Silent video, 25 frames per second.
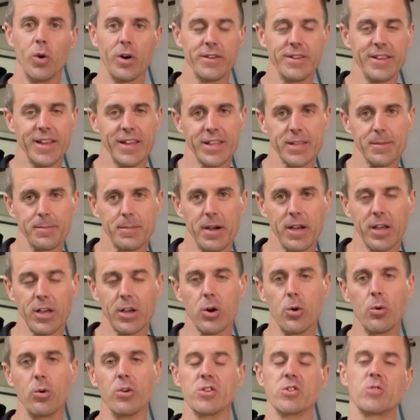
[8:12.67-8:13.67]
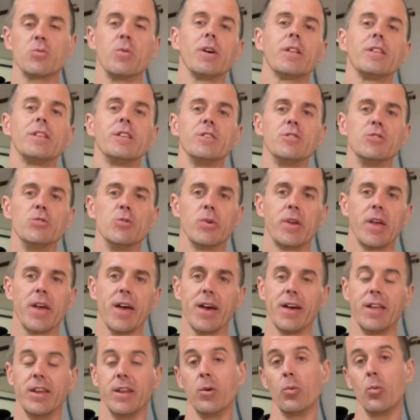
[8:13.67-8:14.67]
want to get the bike going as quickly as you
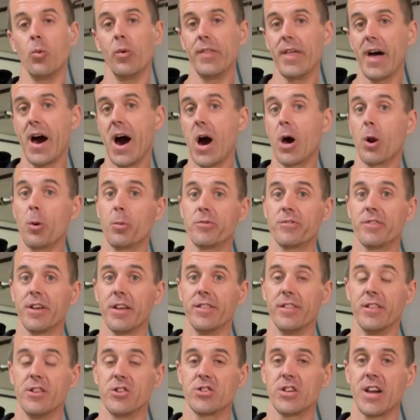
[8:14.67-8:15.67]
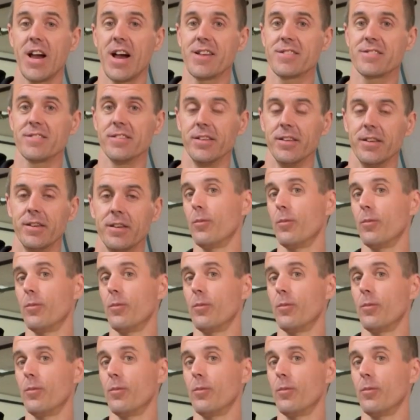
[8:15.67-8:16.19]
can without upsetting the chassis.